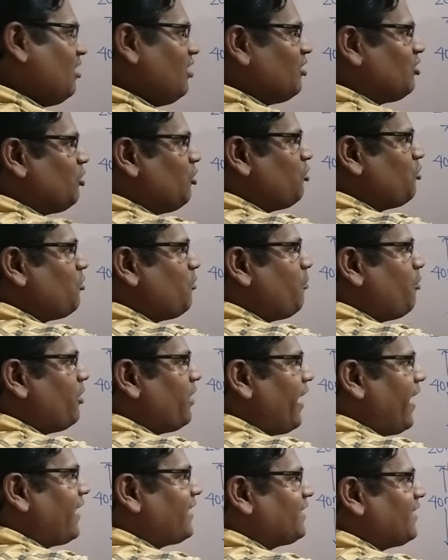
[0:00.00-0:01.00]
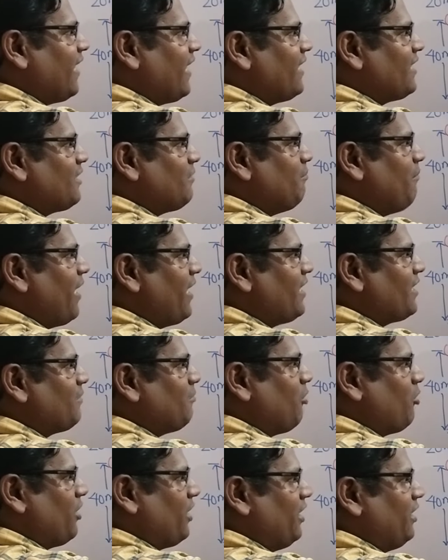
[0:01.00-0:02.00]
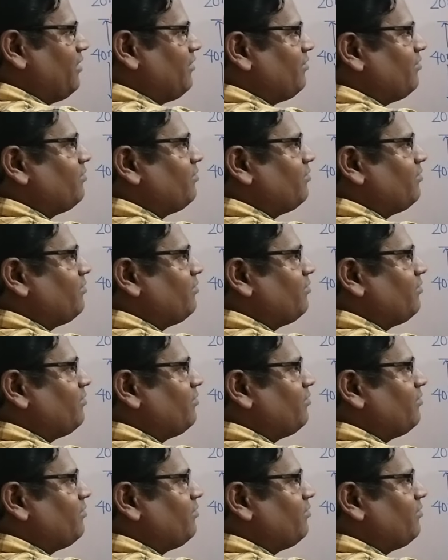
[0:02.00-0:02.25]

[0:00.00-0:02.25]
So you should put x as -40.